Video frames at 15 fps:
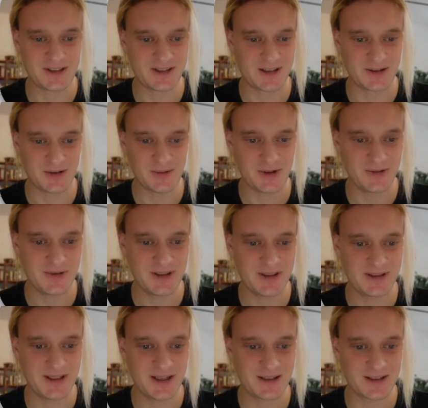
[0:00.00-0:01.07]
I don't want to read the
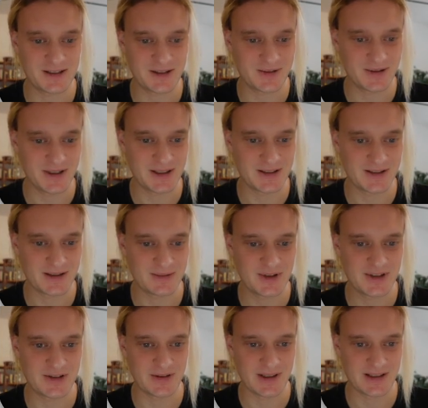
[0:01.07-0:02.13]
deck, I just want to get the summary,
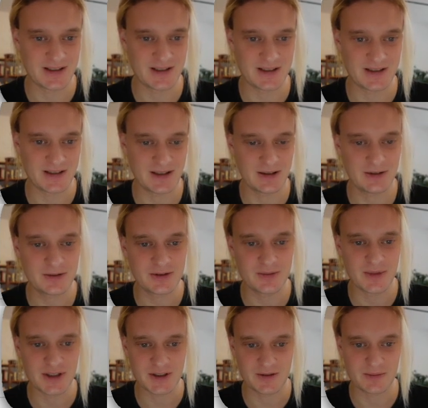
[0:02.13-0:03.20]
so this is a little too
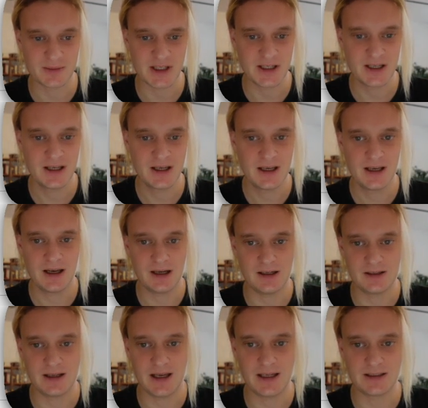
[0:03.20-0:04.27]
much for me.
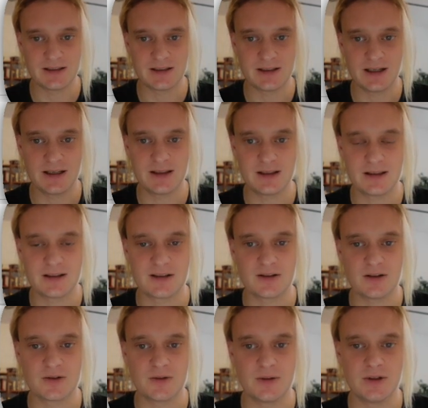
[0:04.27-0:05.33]
And I think this is
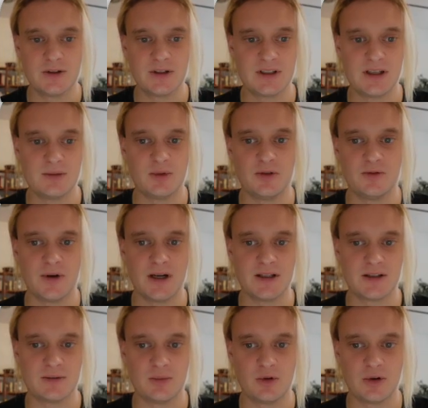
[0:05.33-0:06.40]
also a good example of why it's
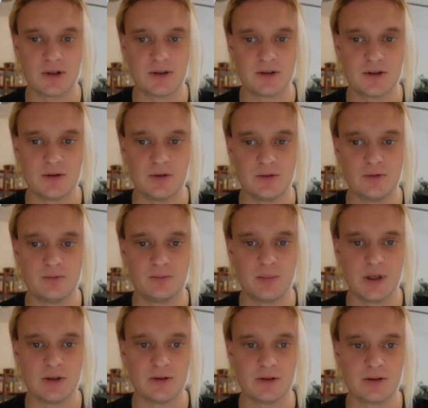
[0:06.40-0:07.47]
important to
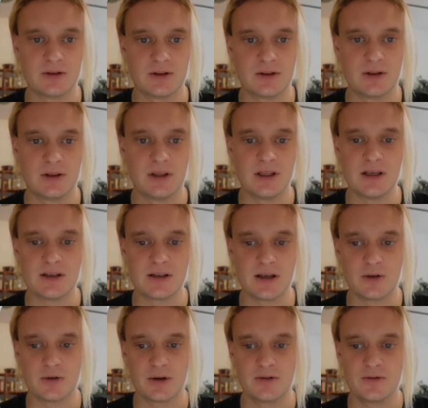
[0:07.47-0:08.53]
build these
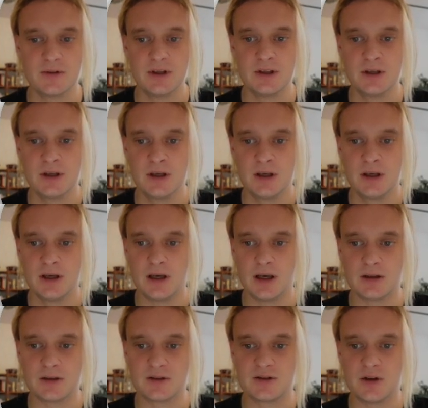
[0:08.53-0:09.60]
iteratively.
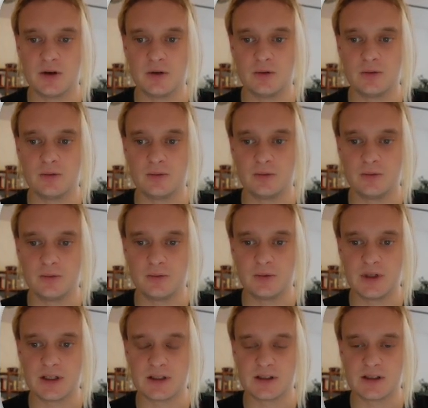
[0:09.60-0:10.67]
And so we
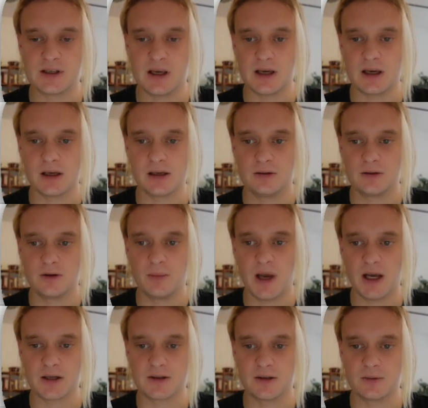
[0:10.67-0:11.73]
can say, go
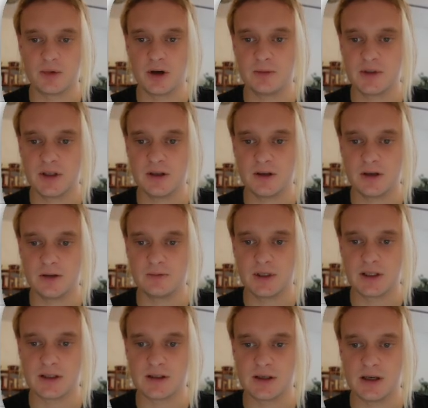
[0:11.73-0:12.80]
back to the prompt here, and we
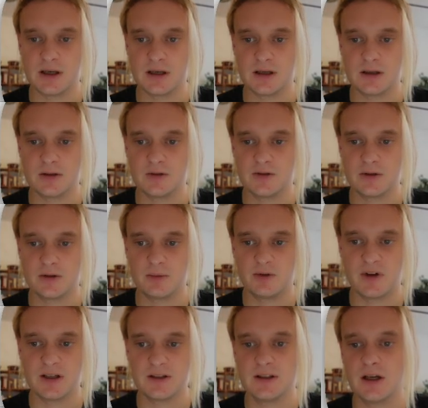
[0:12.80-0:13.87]
can say, using the
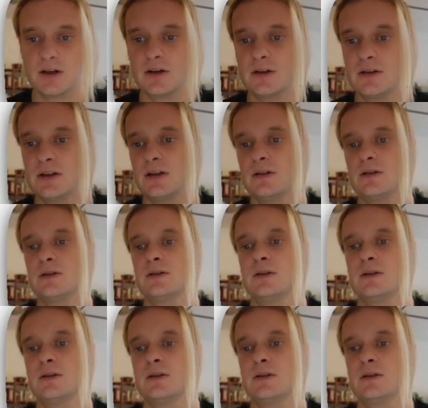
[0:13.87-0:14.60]
provided deck content,